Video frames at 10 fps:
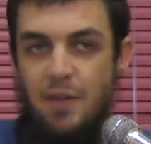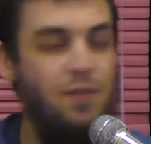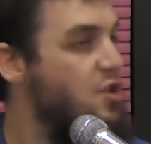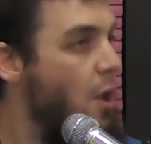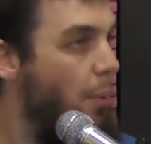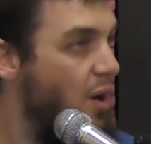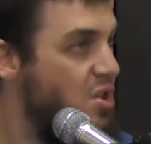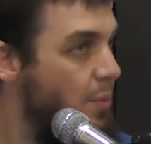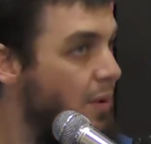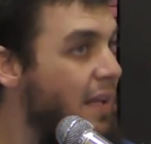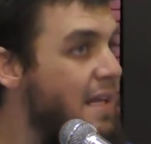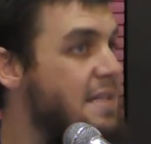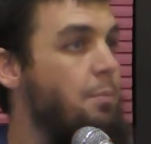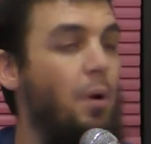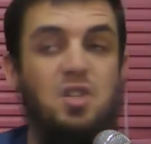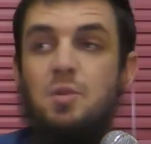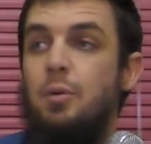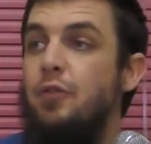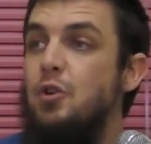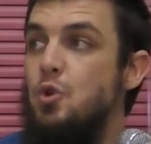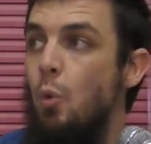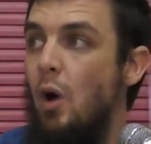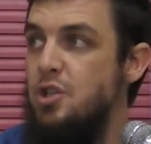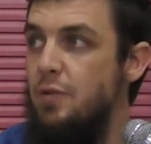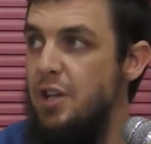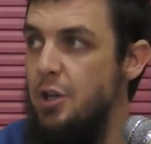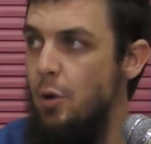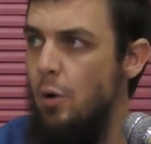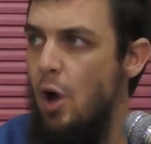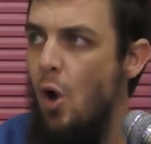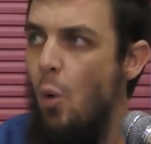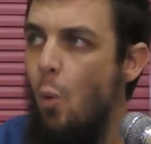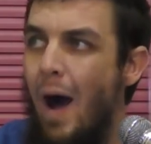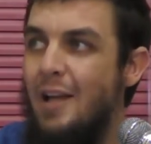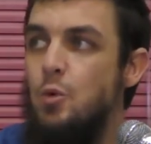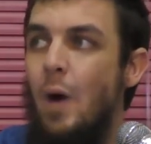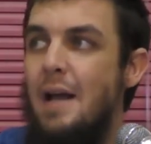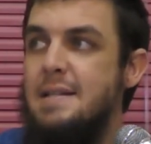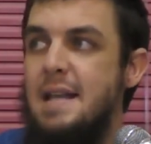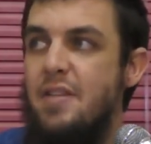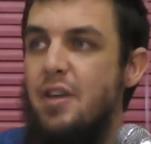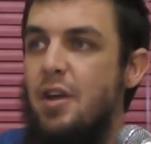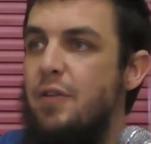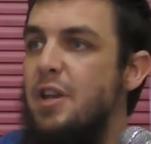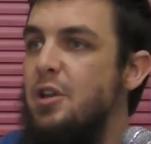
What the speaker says: If it's not possible, is it possible for you to watch a video? Why do I say that a